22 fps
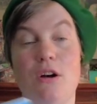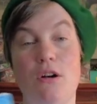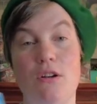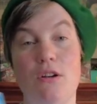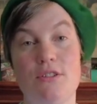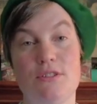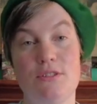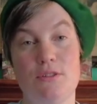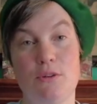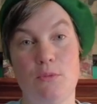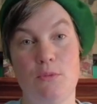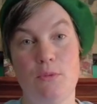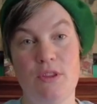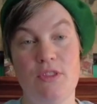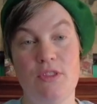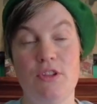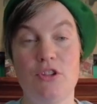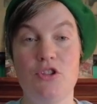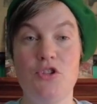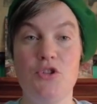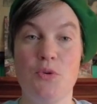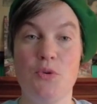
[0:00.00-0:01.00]
also with
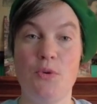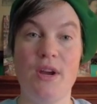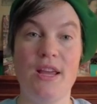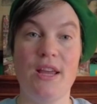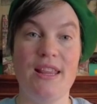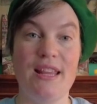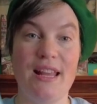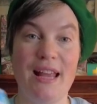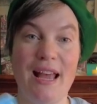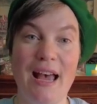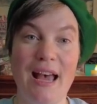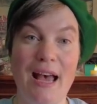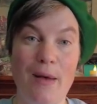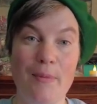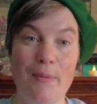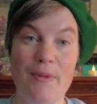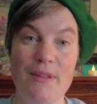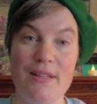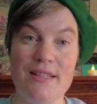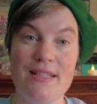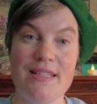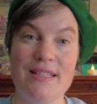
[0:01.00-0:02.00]
the joy that
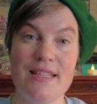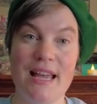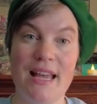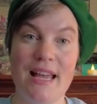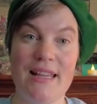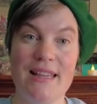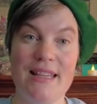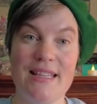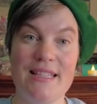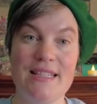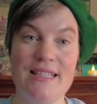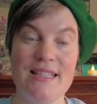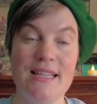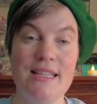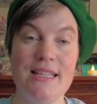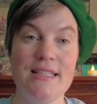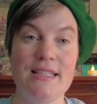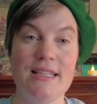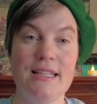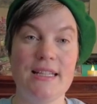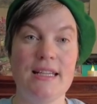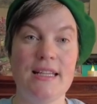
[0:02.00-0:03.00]
happens at the
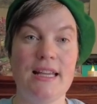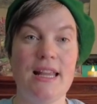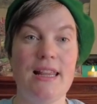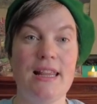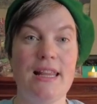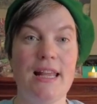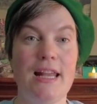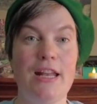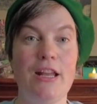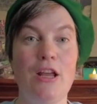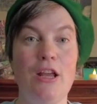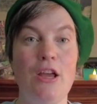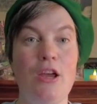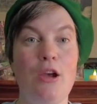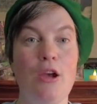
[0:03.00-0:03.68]
season, and that